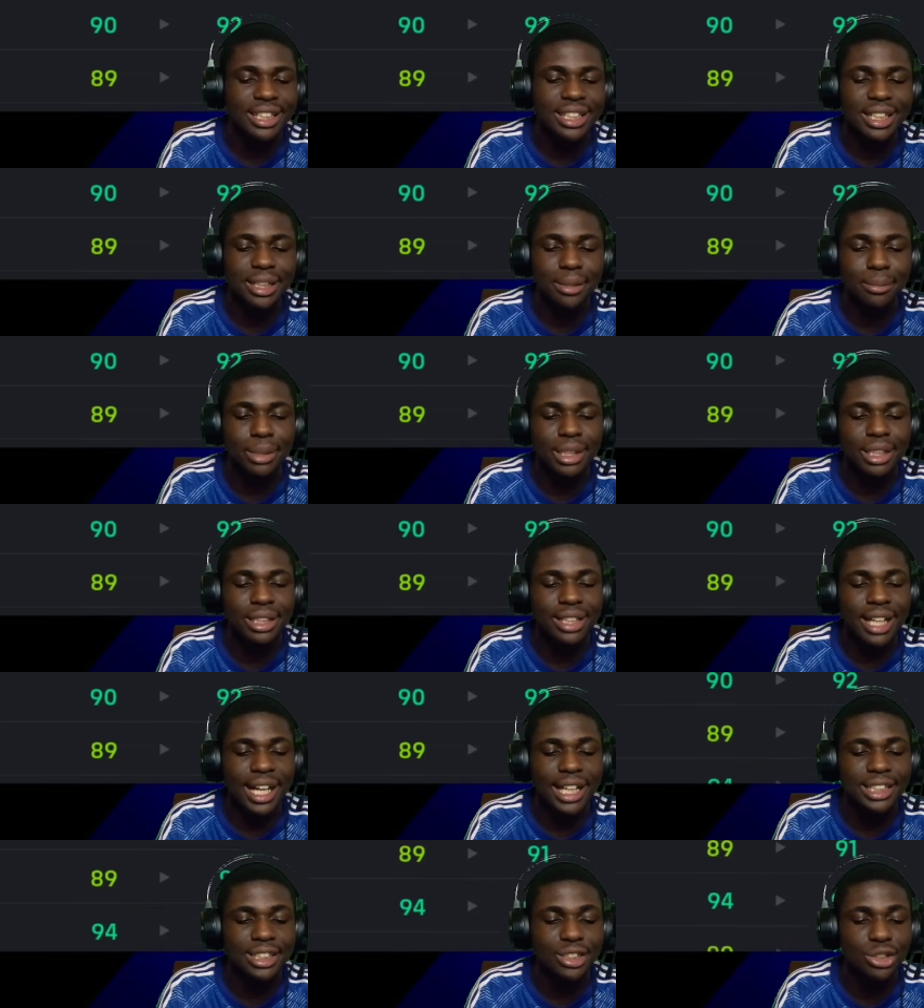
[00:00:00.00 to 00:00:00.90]
dribbling
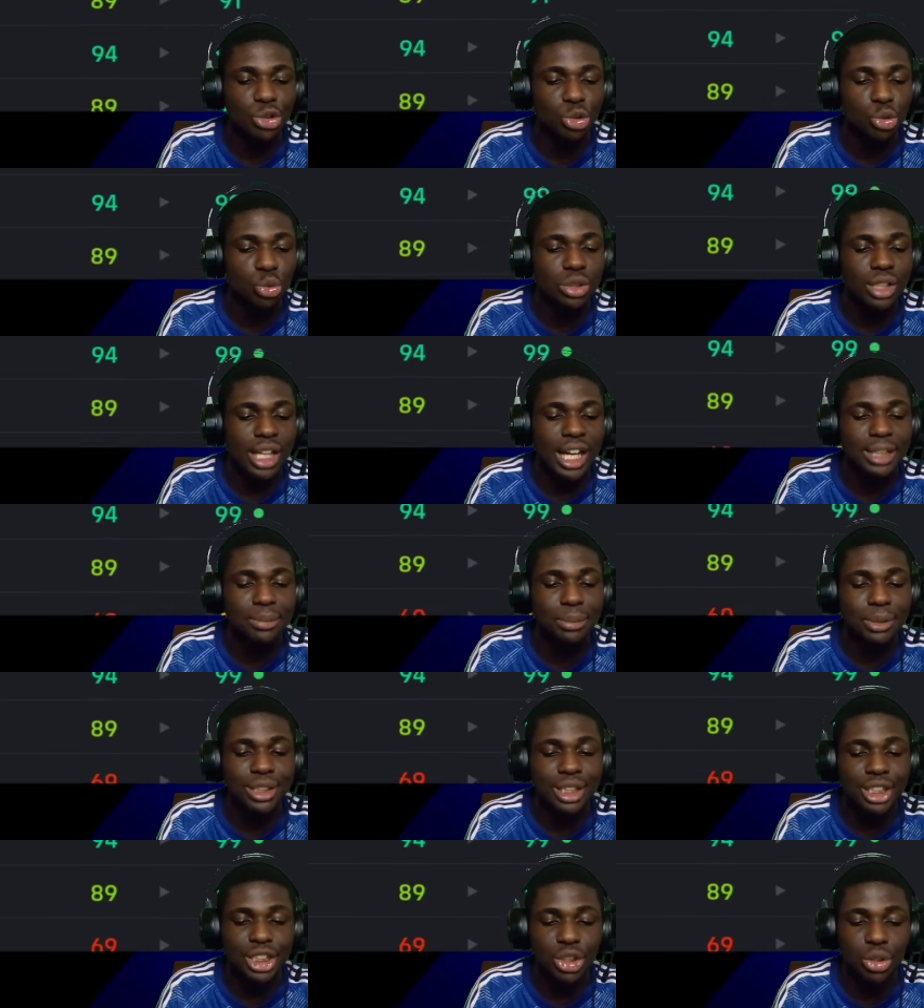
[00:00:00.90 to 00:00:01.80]
92, tight
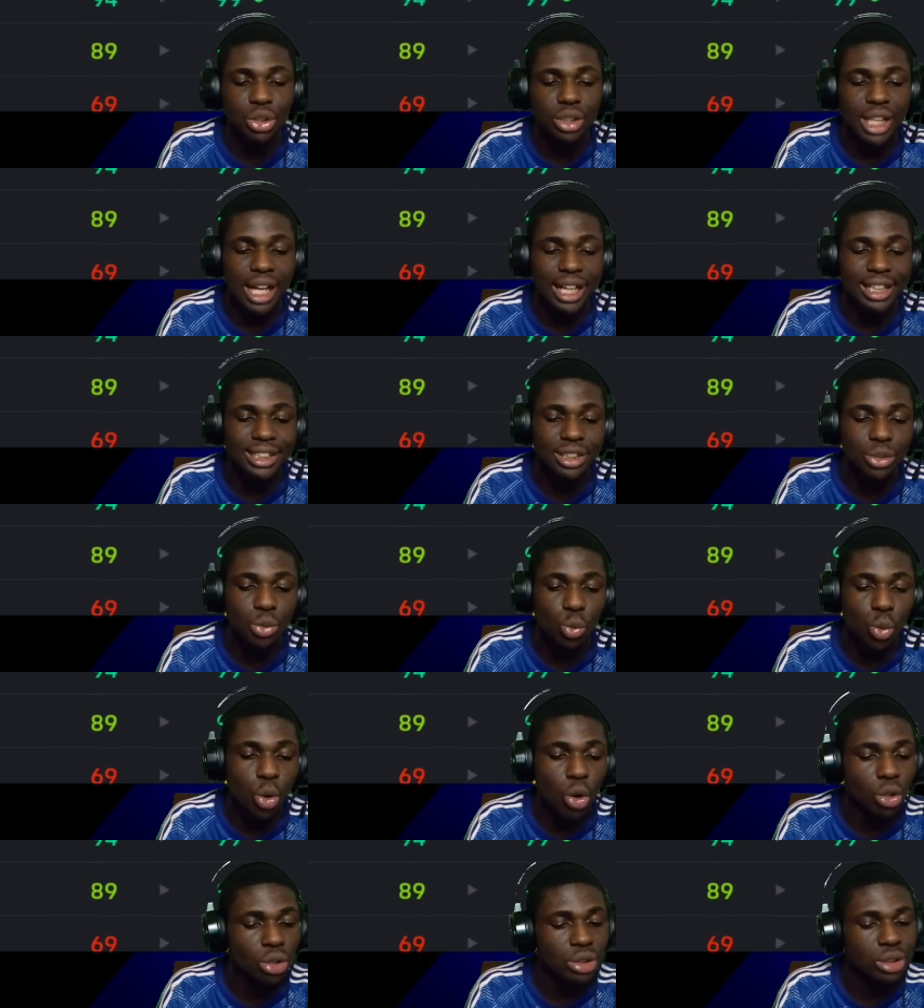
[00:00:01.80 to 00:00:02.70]
possession
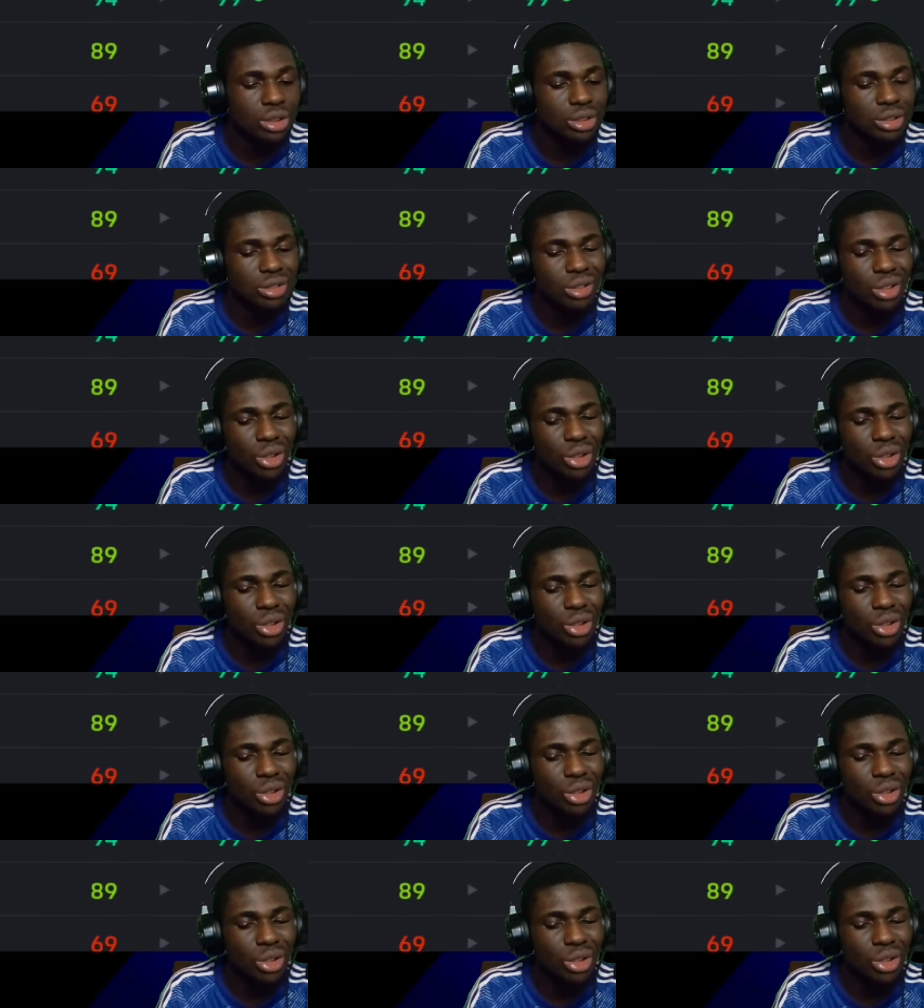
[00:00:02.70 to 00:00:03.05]
91,